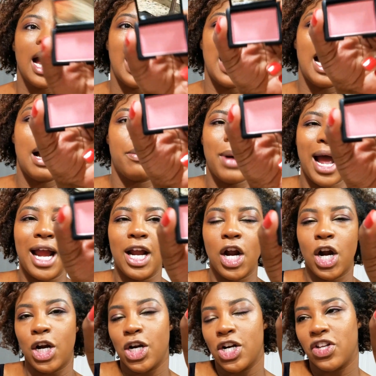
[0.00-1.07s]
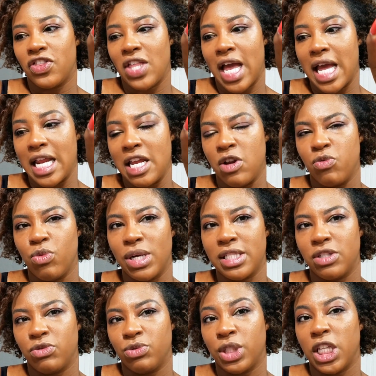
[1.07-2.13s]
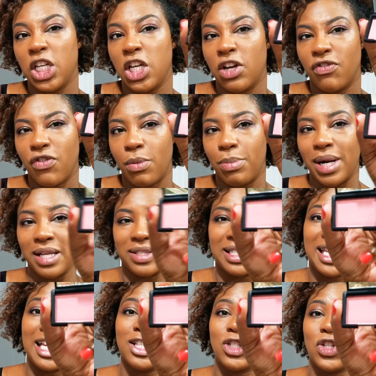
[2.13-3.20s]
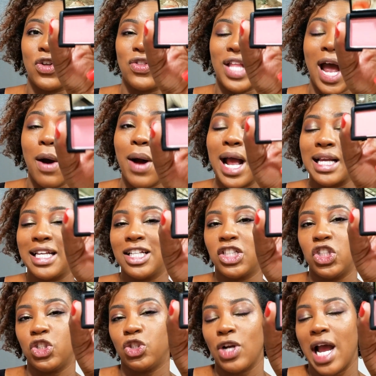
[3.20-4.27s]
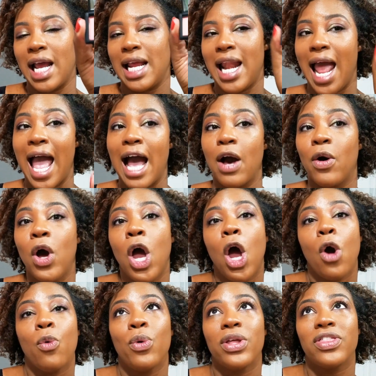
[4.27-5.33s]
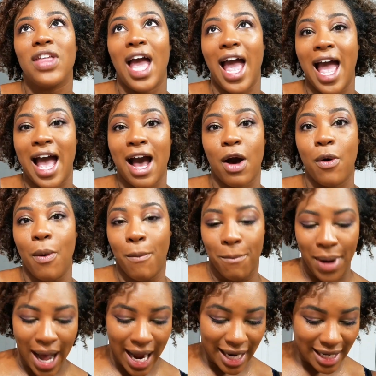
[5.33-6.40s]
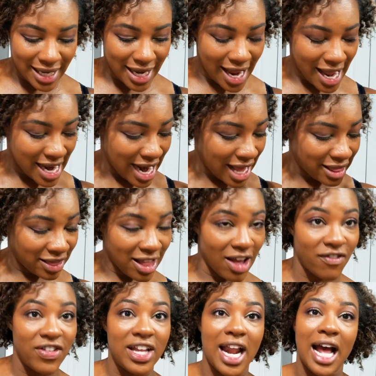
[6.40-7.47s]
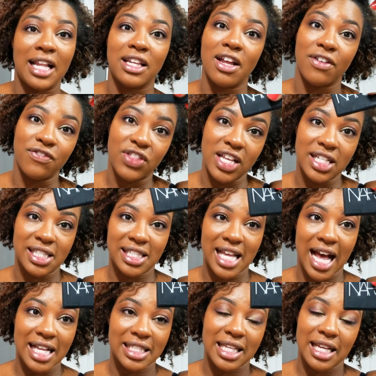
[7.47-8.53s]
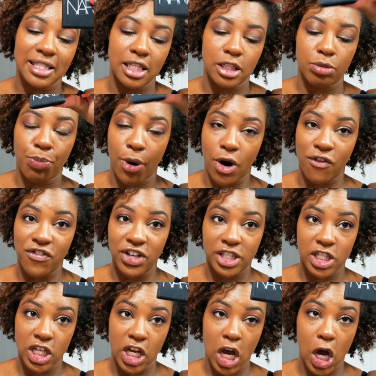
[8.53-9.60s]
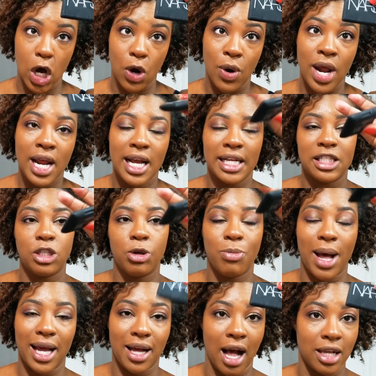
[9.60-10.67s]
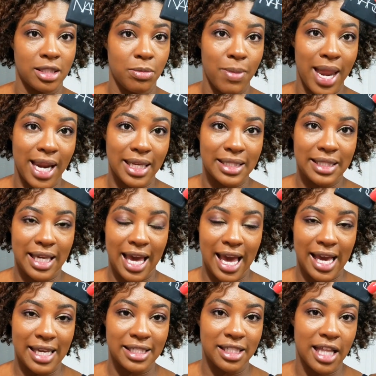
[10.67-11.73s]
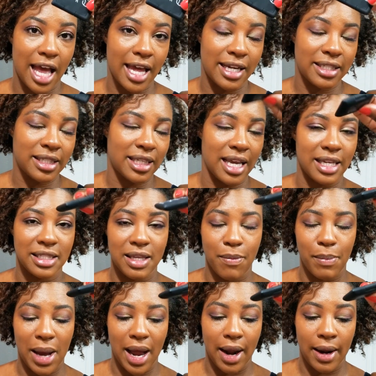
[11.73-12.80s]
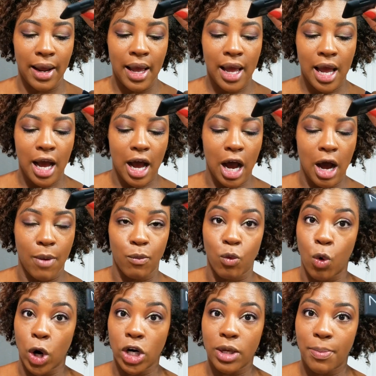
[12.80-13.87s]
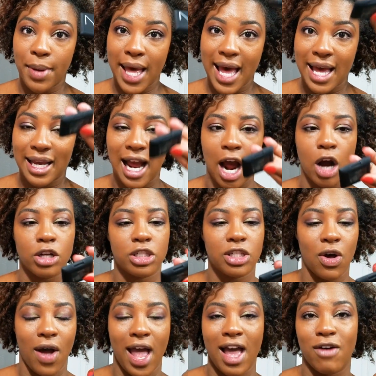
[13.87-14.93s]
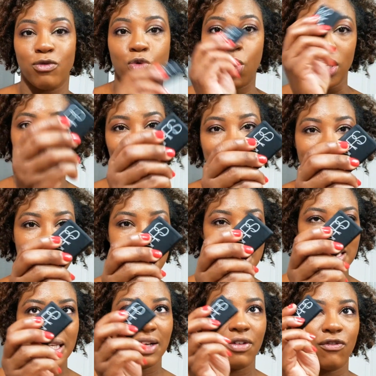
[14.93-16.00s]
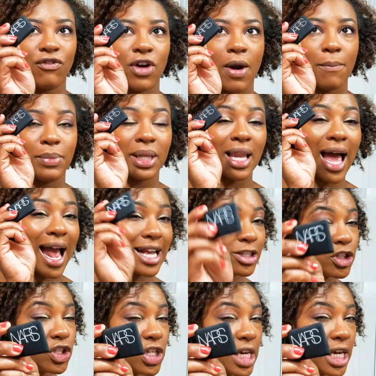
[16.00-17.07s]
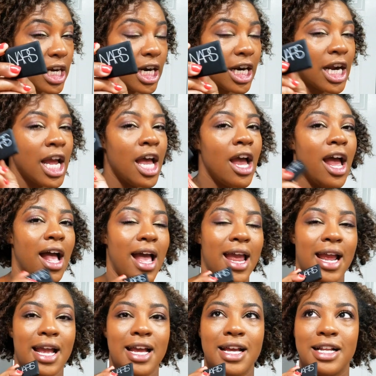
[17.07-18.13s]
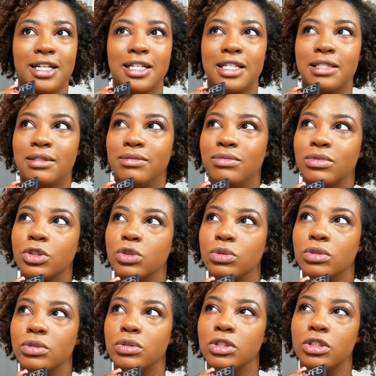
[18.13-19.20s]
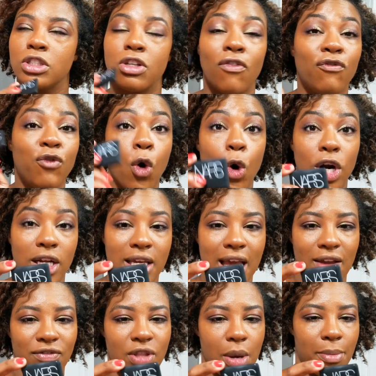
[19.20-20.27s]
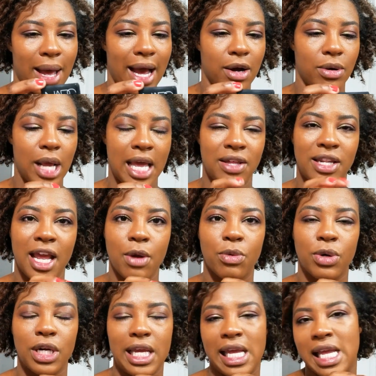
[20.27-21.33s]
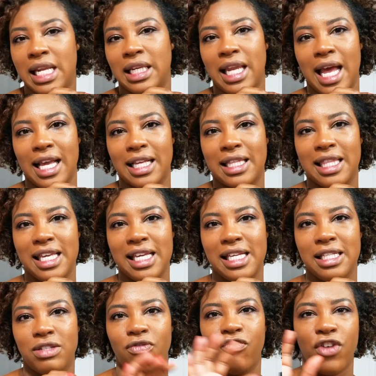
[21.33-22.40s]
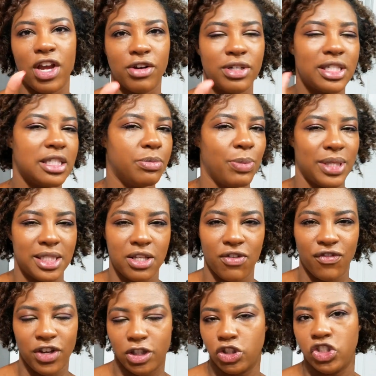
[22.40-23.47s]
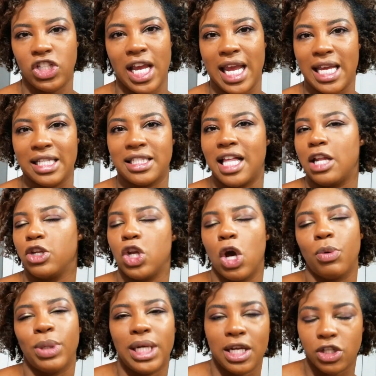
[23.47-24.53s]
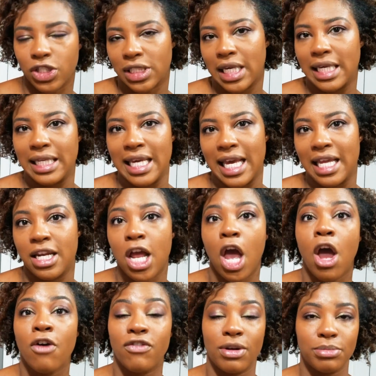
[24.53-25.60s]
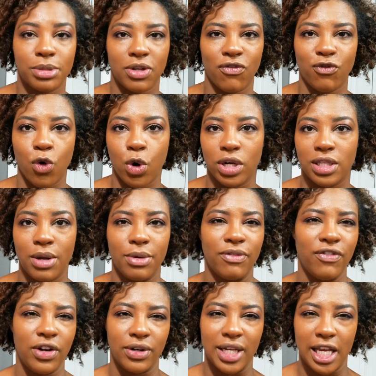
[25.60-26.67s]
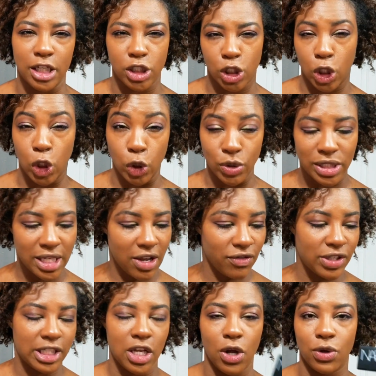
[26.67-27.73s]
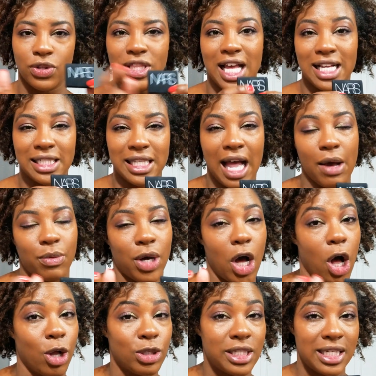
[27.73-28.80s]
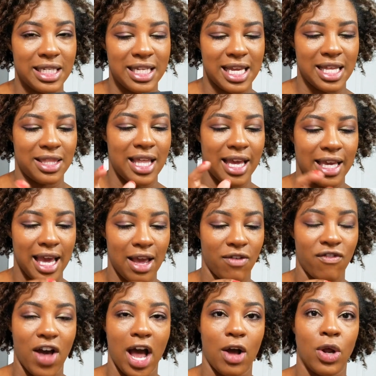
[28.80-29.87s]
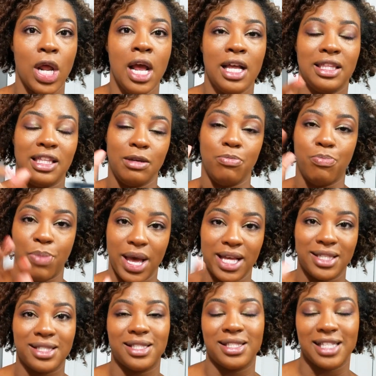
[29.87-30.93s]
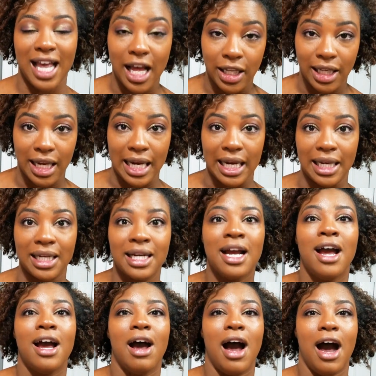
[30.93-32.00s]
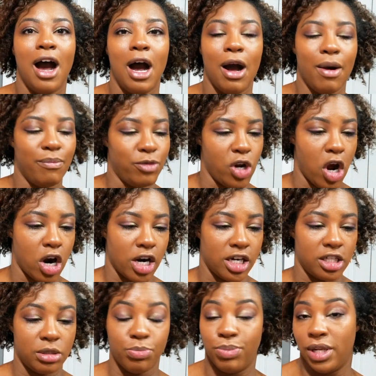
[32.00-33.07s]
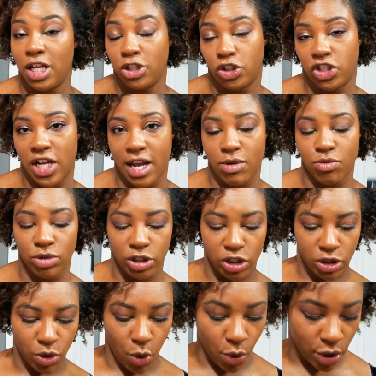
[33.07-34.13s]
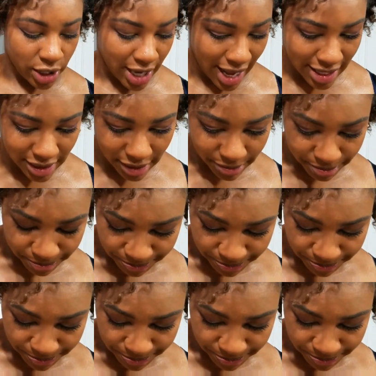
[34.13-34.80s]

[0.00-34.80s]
I heard that it wasn't really good for brown skin, so now I get to try it out without buying it, and I love it. I love this size because it's perfect to go into my cosmetics case that stays in my work bag. I also have one of these from last year, and Sephora gave them out, and they were in like these very specific shades that no one else could get from Sephora. They were very exclusive. So that's not what Ulta did. They gave out the best selling NARS blush shade, which is Orgasm.